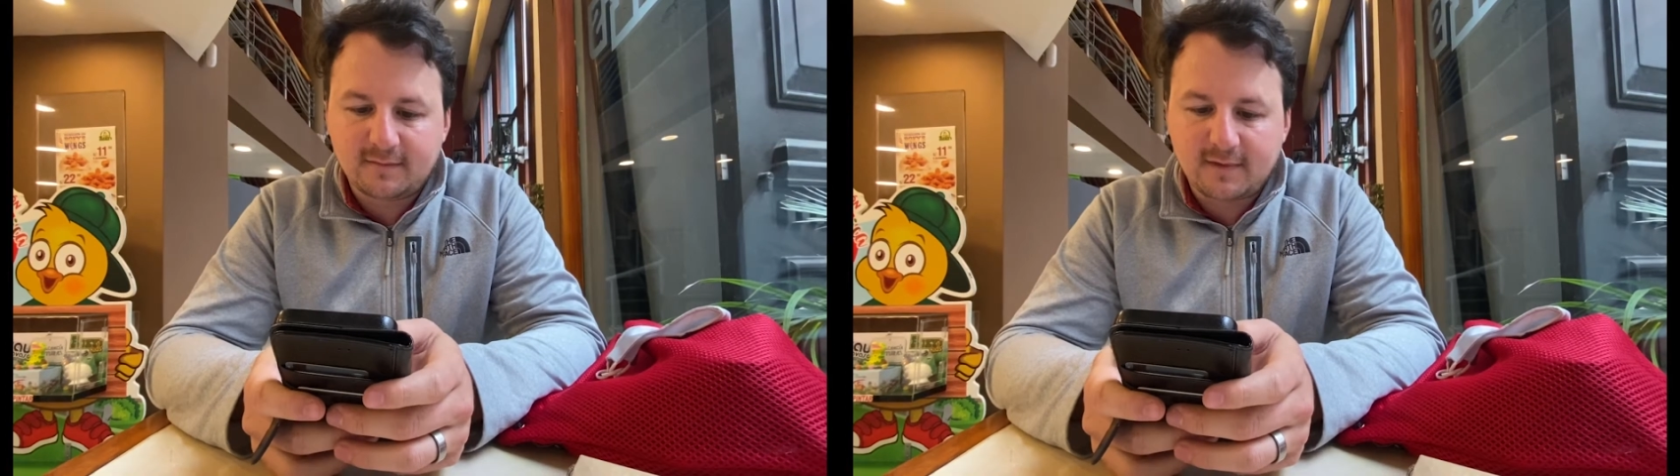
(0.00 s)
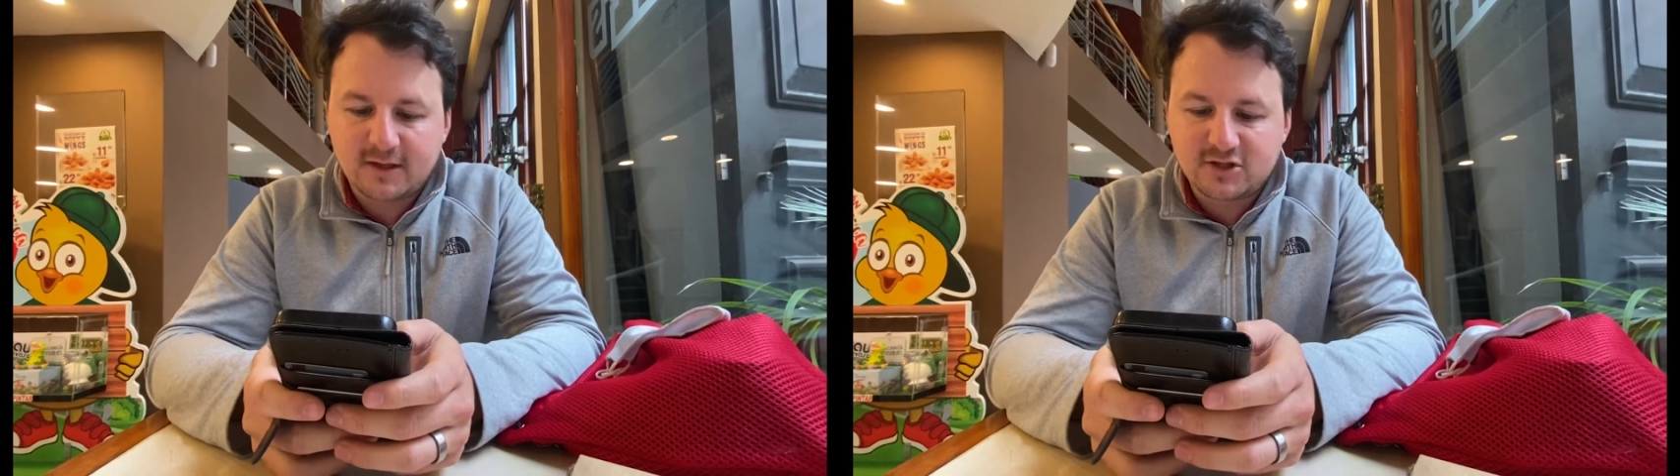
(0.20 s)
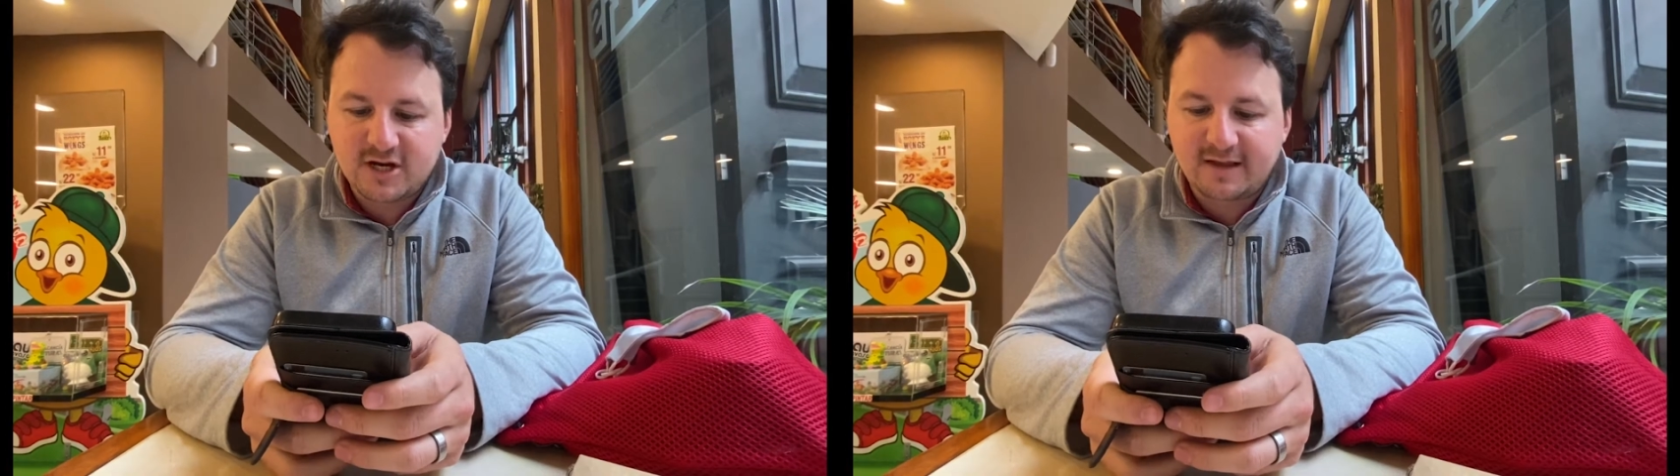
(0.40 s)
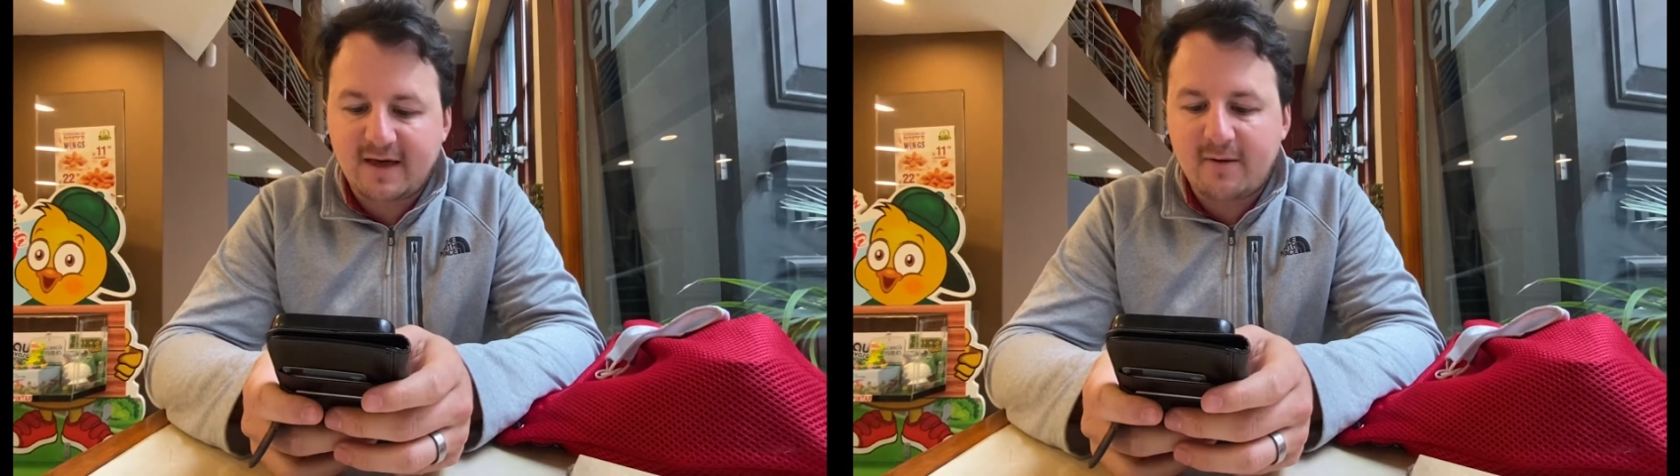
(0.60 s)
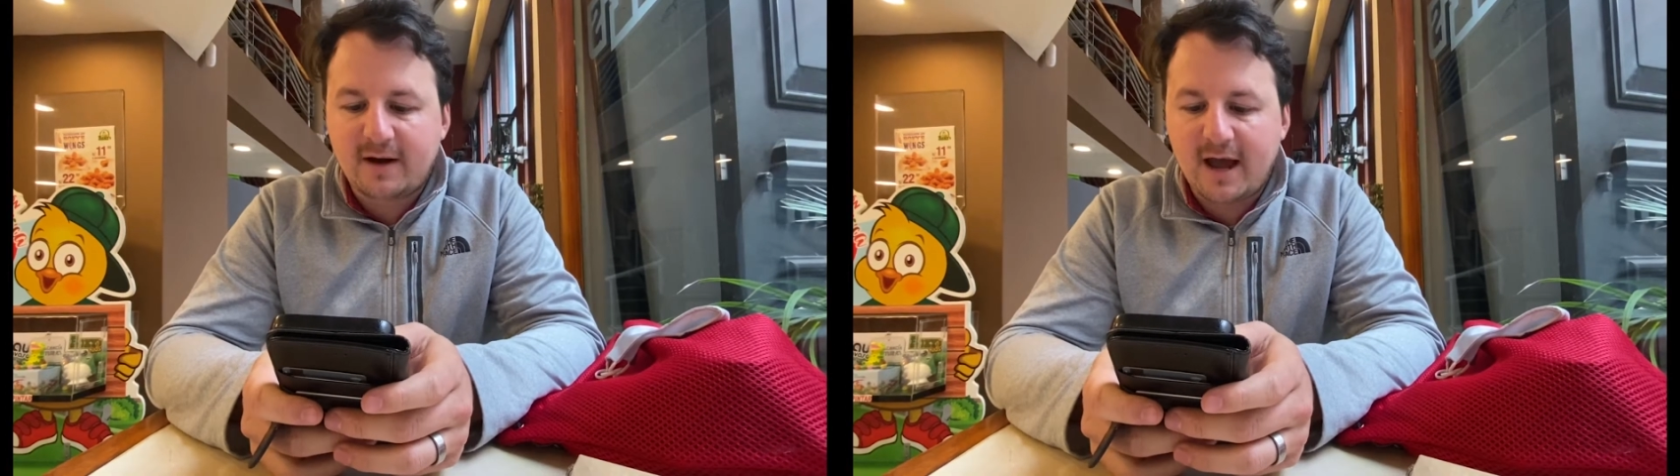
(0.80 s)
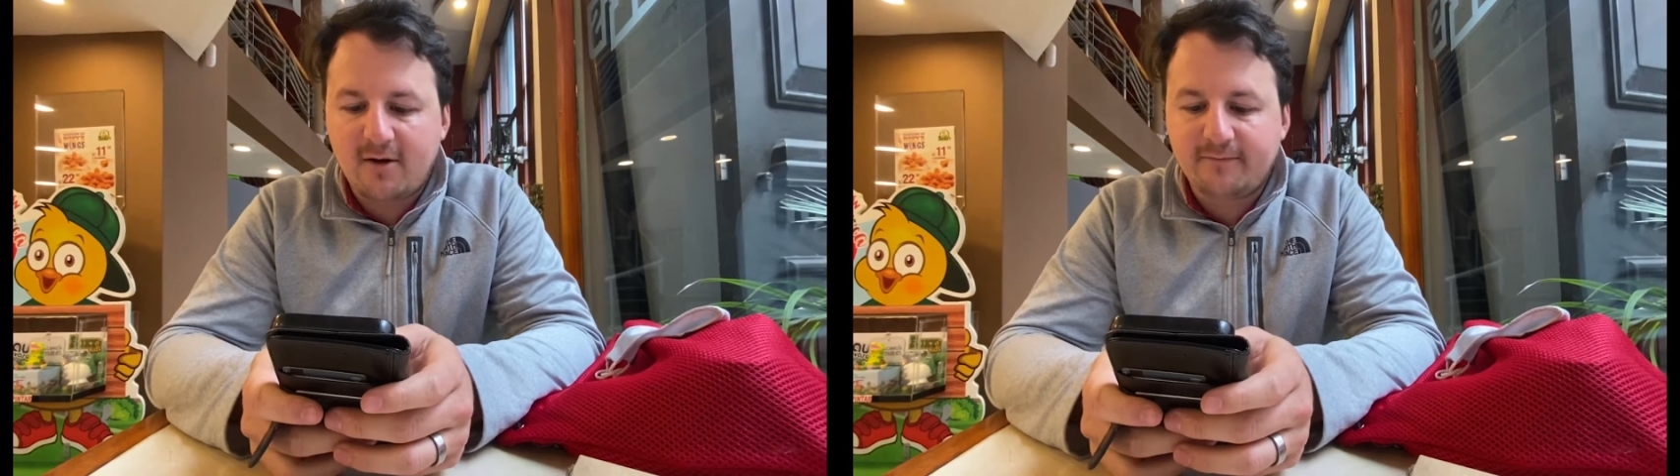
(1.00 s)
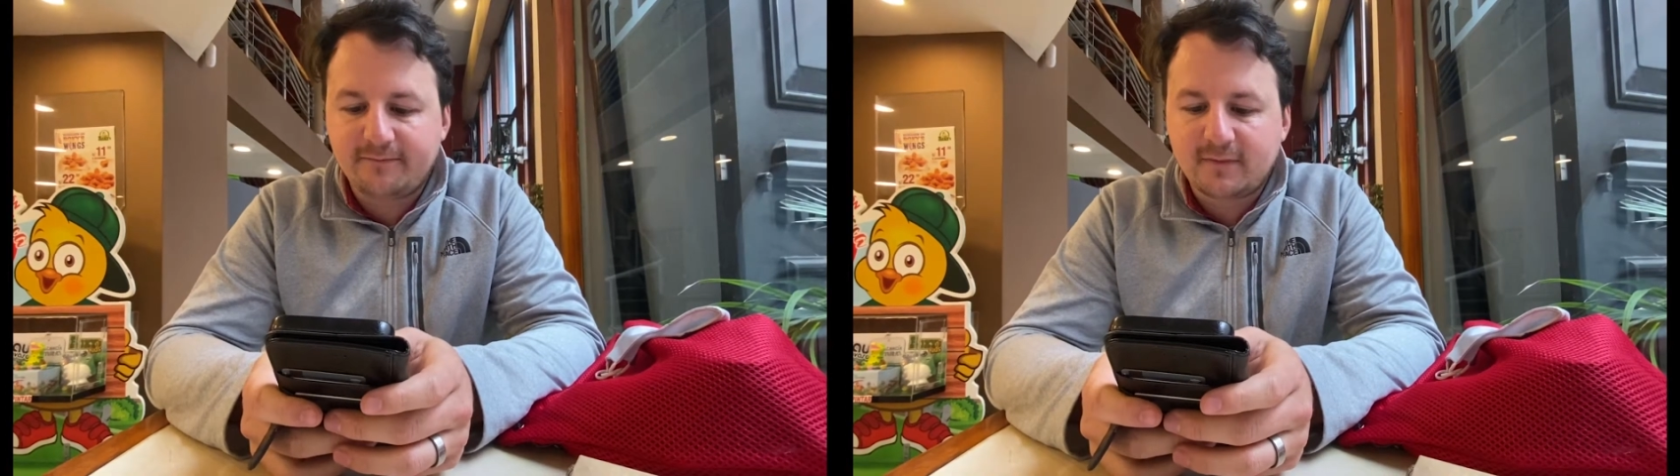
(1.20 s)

Let's check that one out.